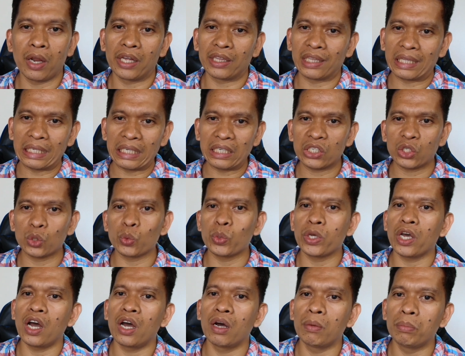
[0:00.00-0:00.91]
At least we
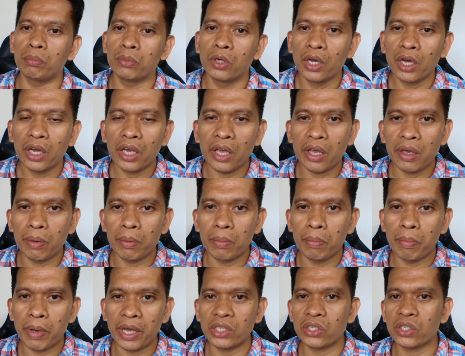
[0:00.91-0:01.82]
have a
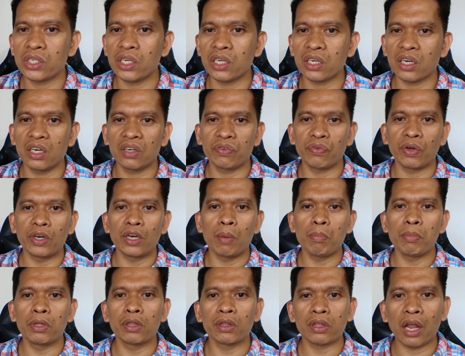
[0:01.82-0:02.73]
basic and
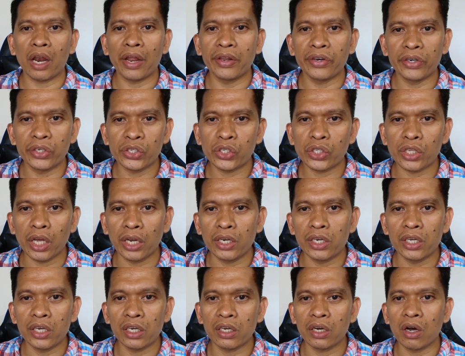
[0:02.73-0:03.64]
fundamental
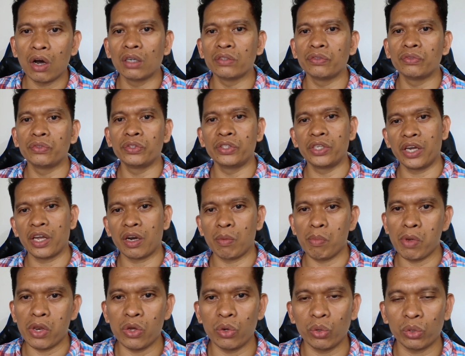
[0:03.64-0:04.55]
understanding of the
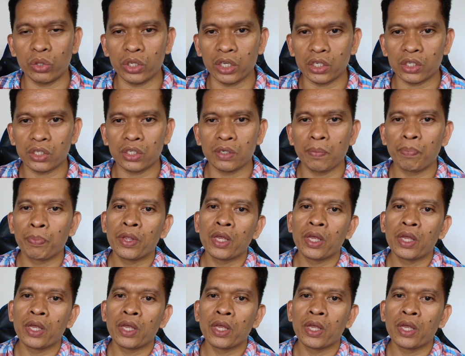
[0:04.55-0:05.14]
hermeneutics.